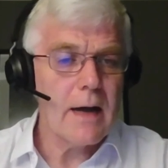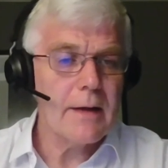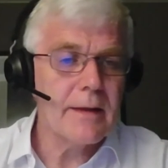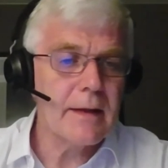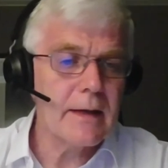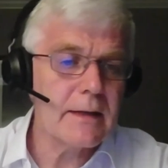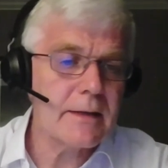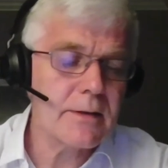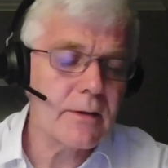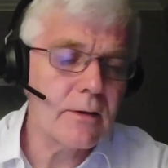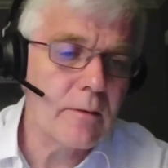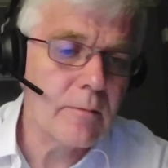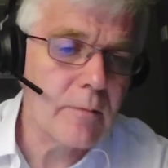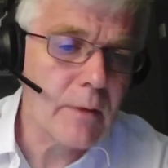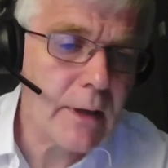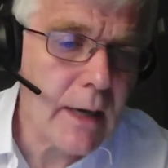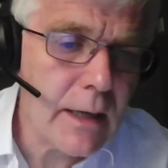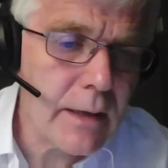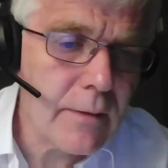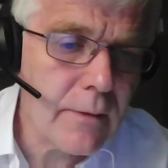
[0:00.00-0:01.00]
I think so.
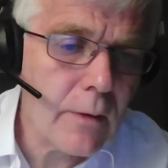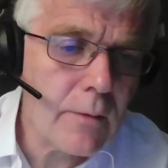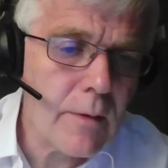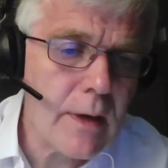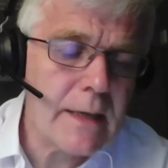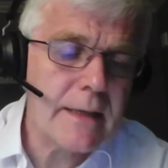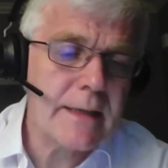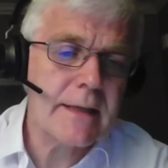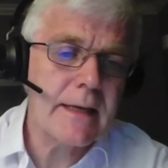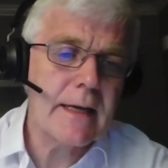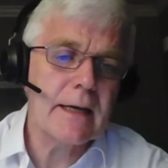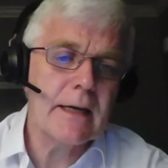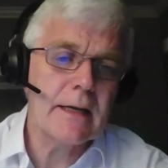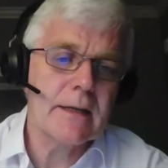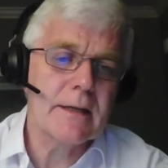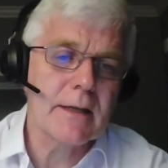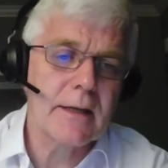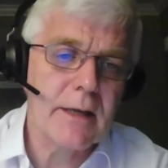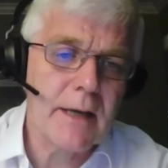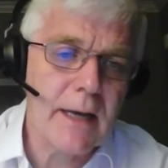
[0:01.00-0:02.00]
We're kind of already seeing
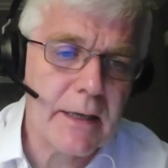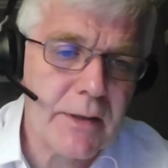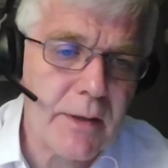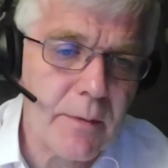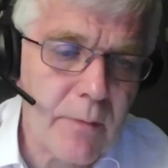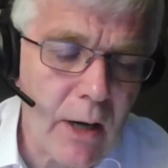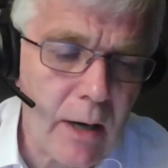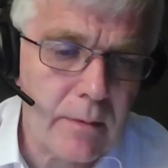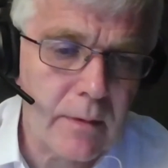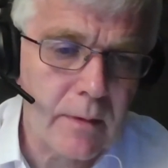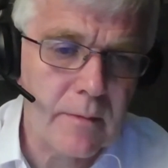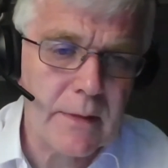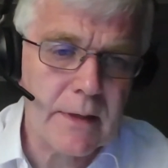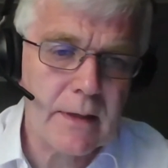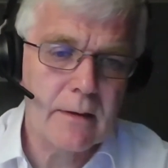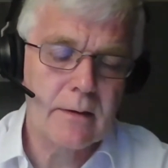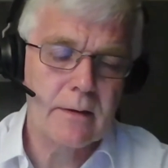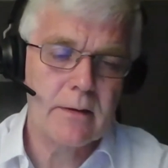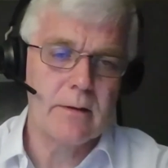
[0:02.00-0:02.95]
it in connection problems.